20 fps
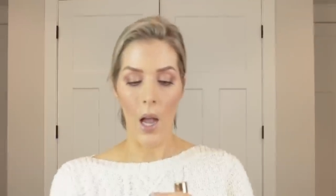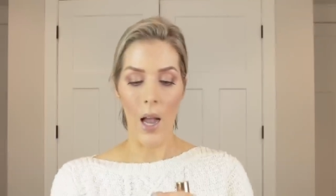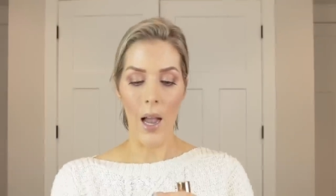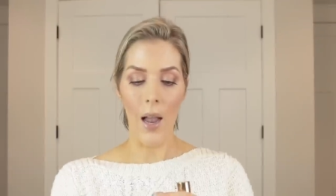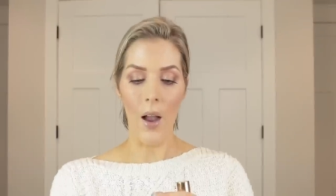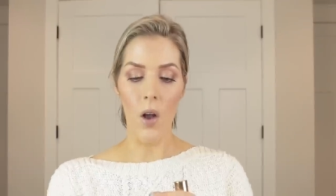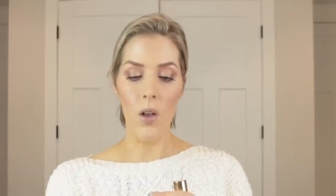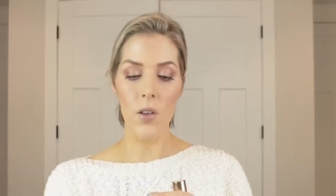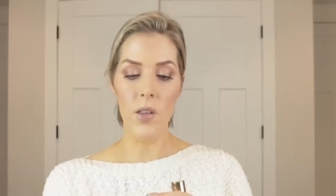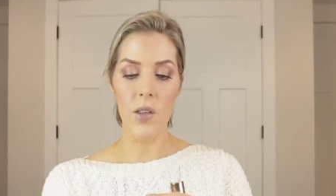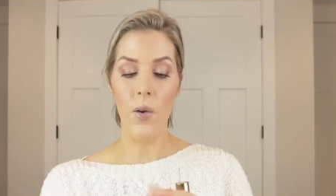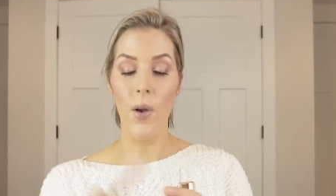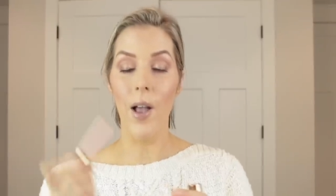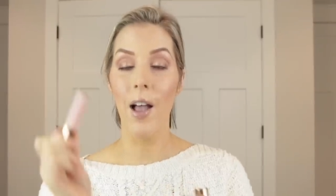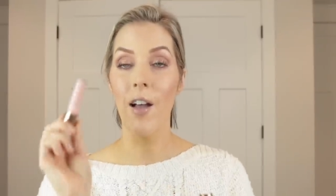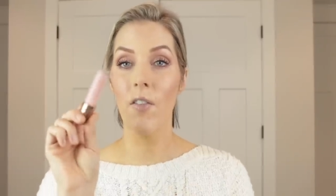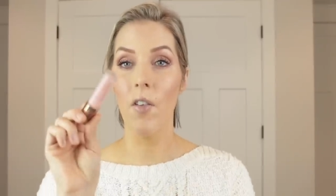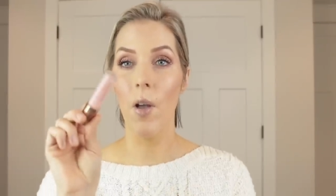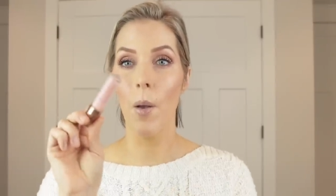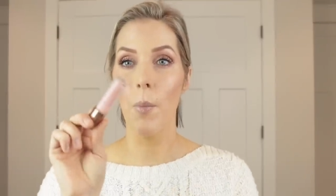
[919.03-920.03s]
I also
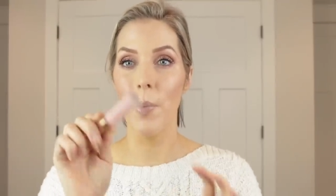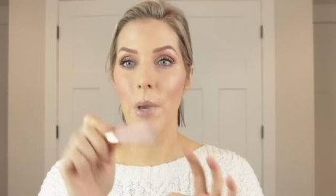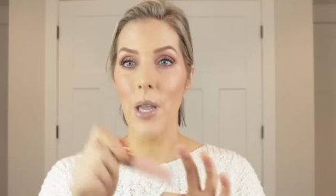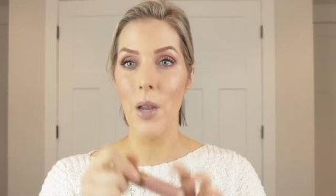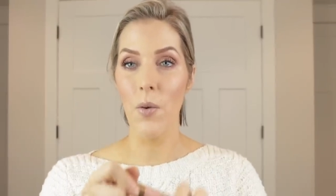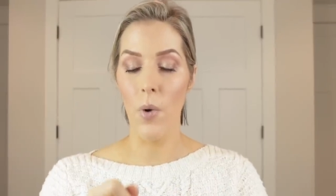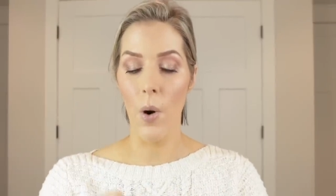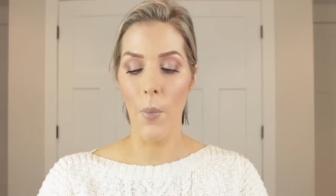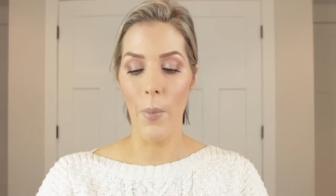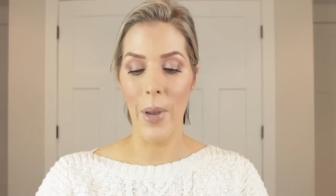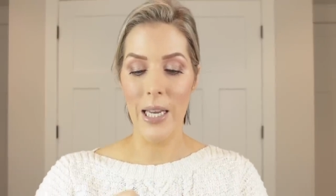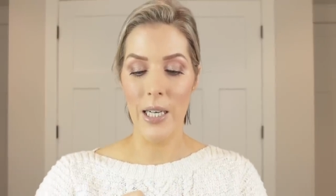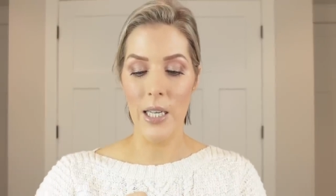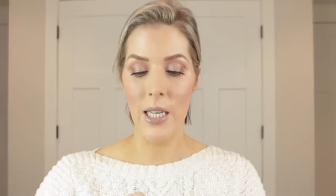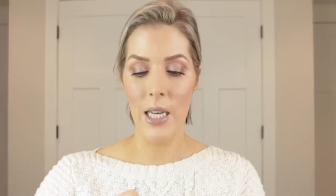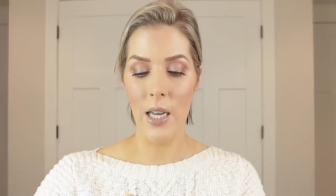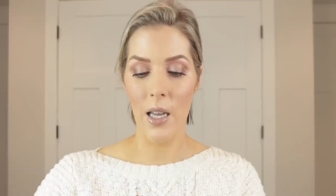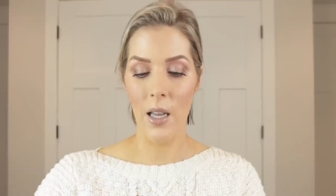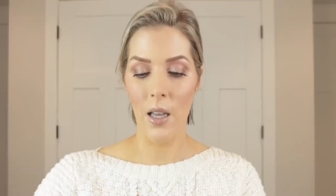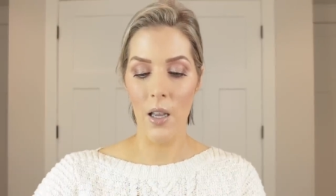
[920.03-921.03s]
have Be
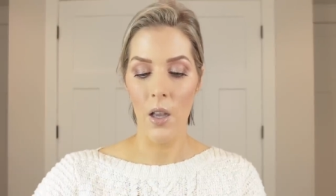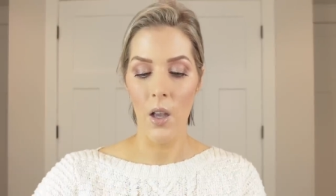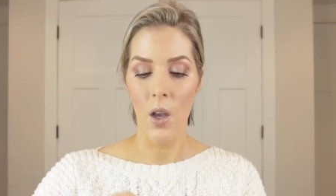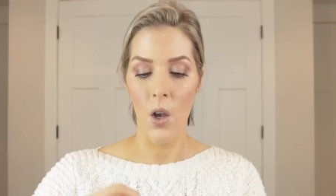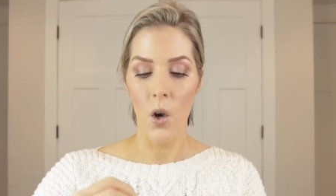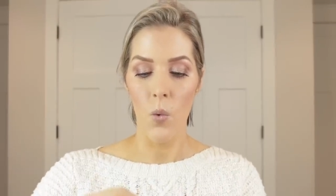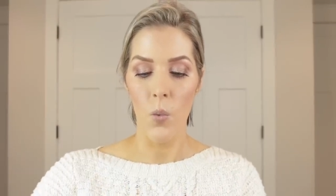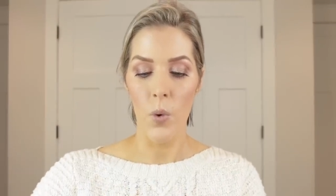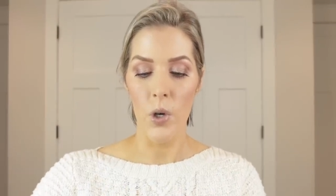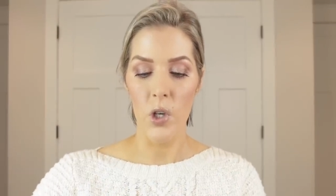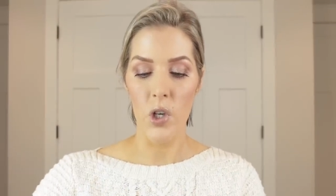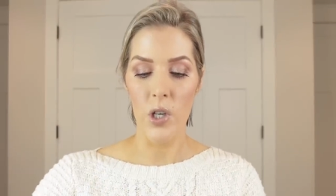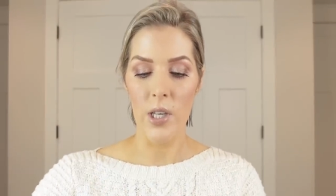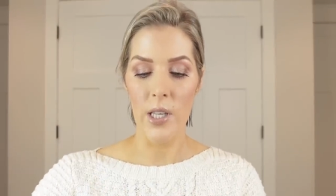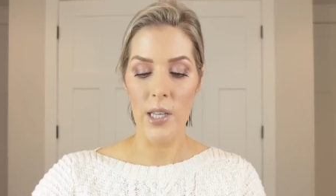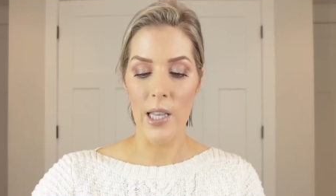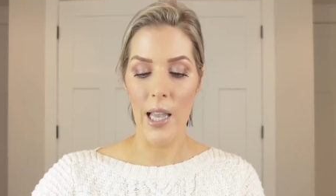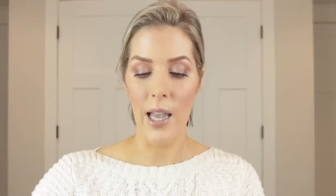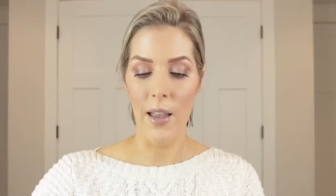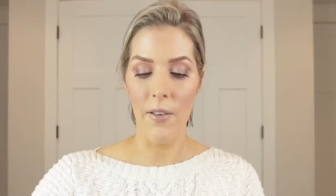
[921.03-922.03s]
Romantic, which
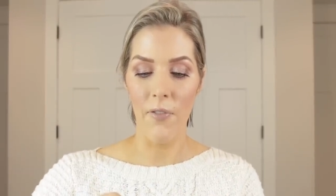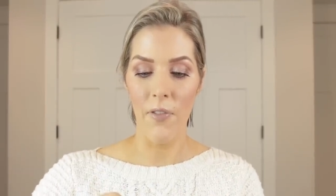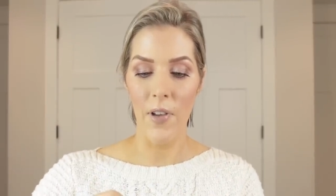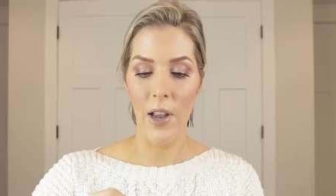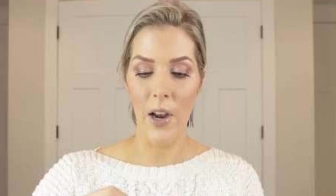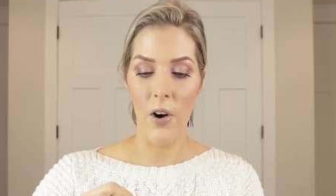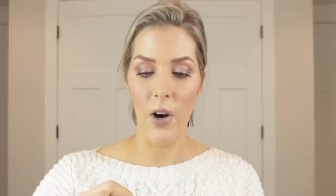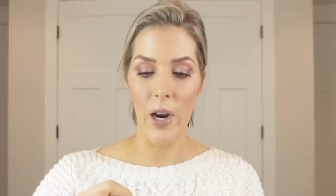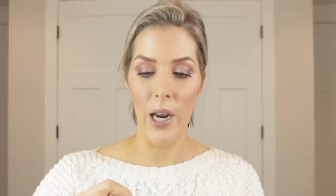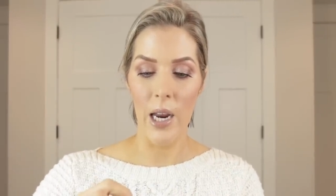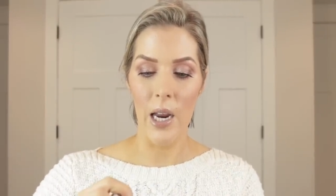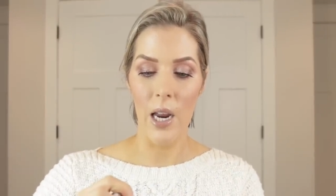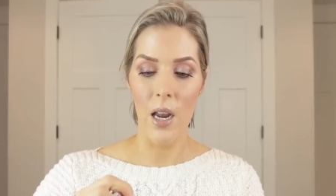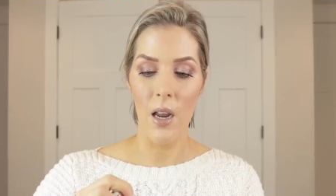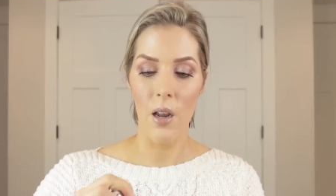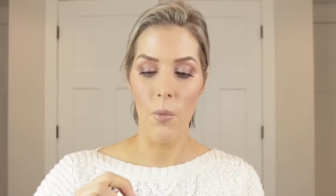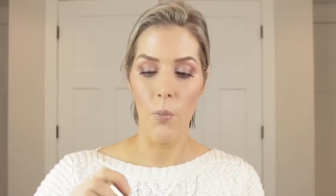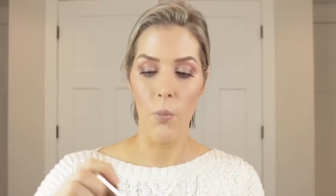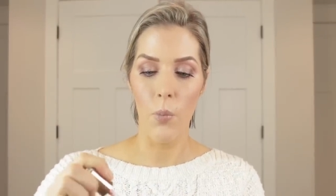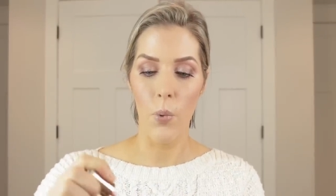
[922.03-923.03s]
is a very
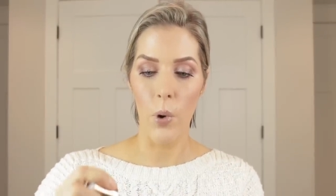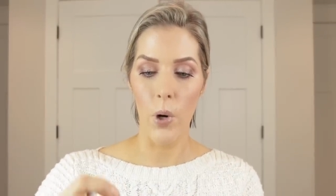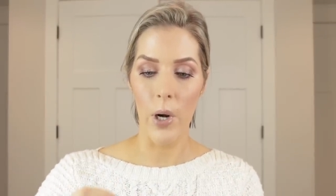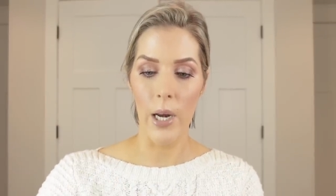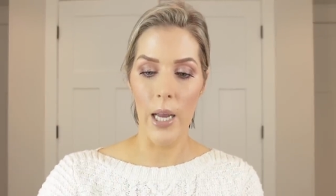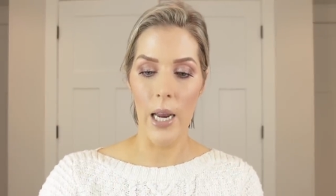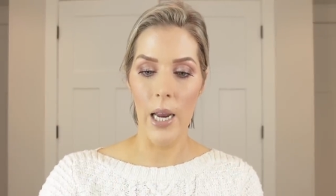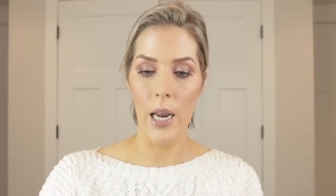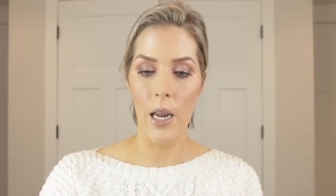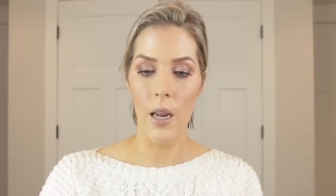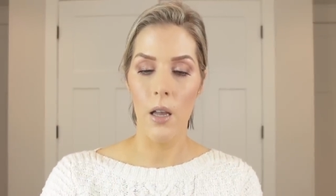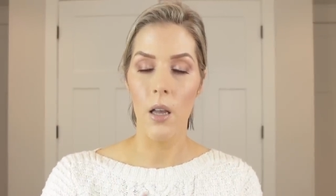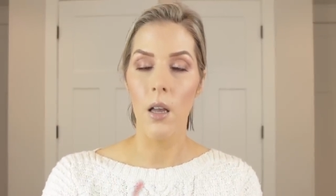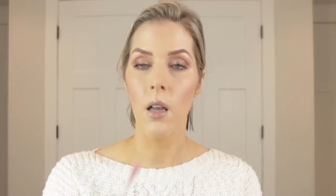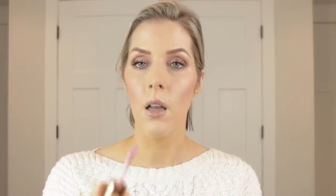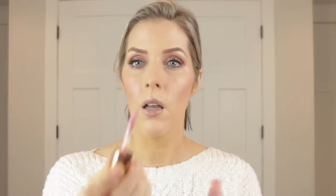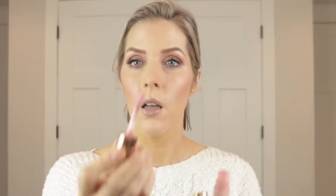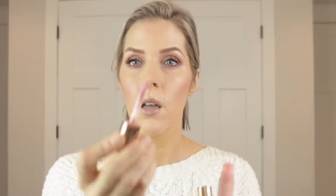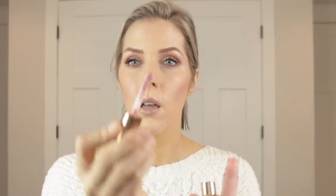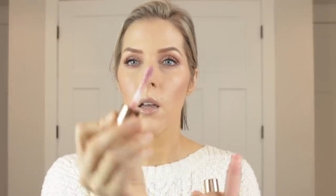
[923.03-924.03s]
pretty,
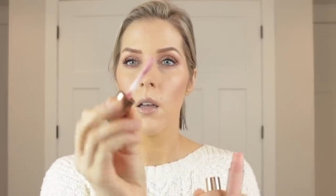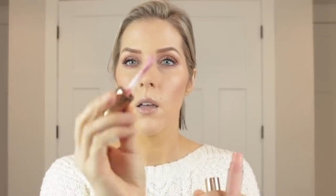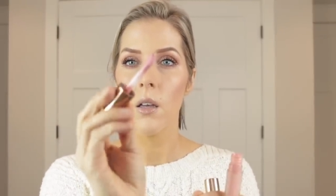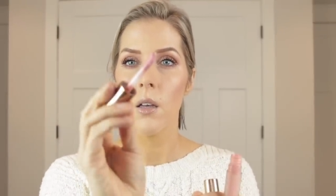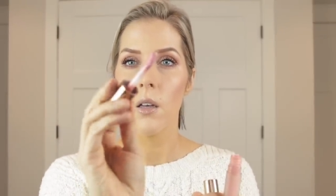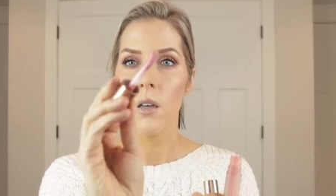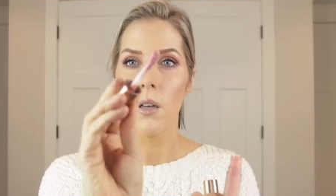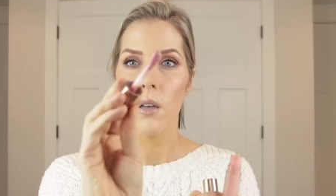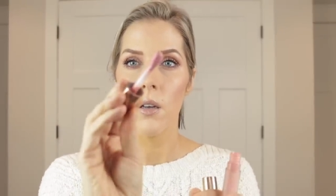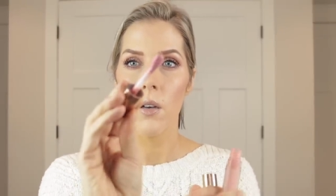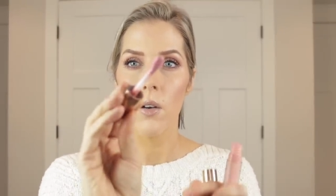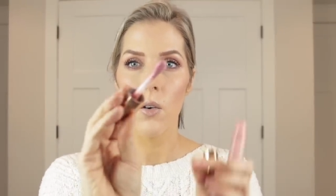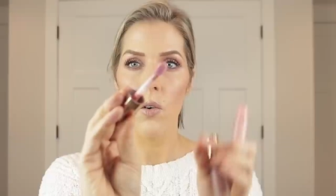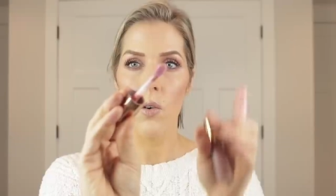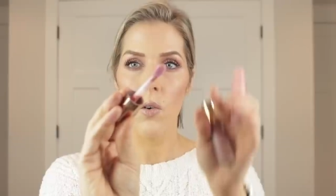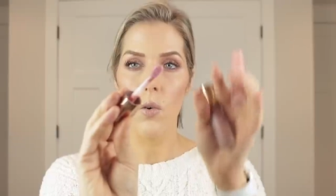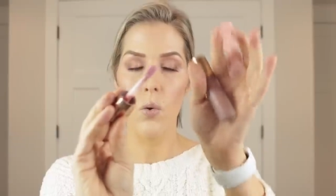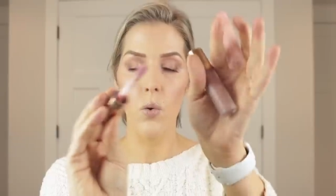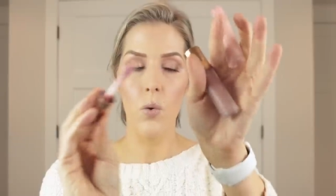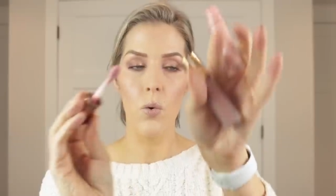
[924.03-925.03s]

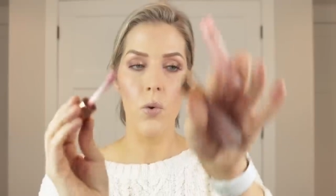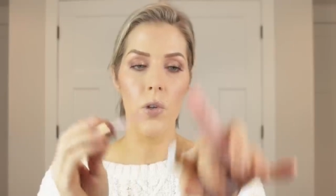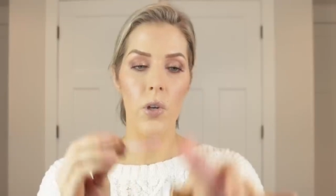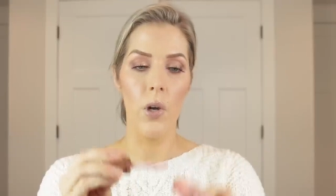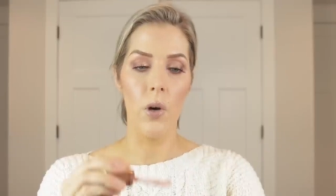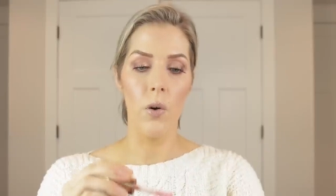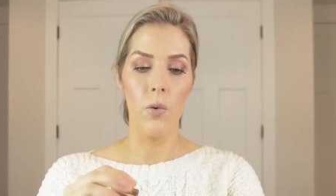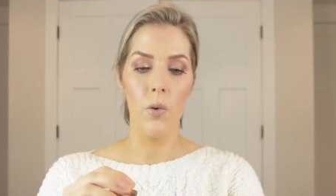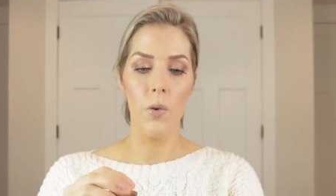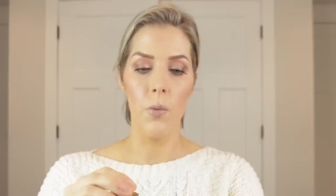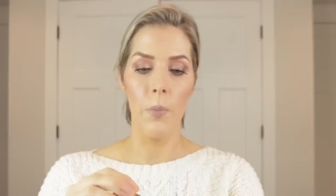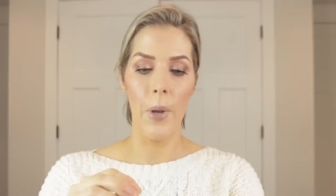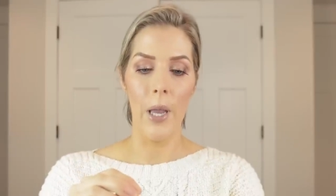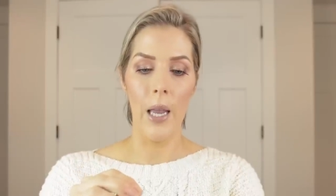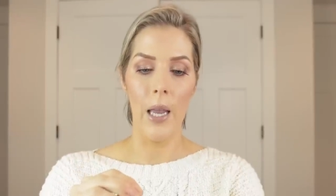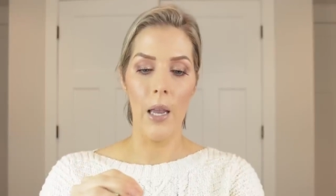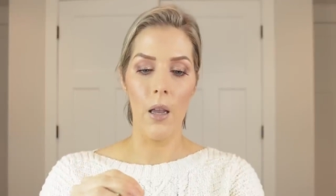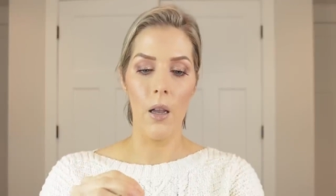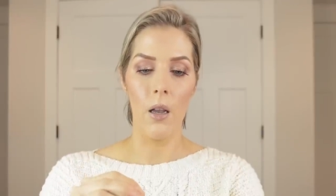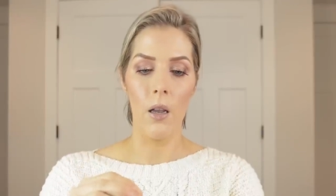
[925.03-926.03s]
cool toned
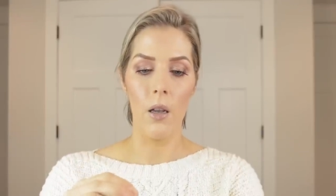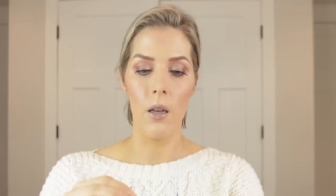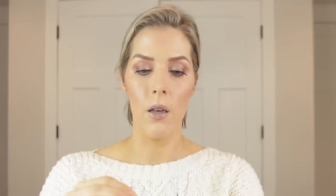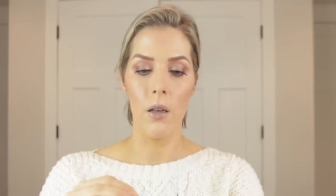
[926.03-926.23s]
pink.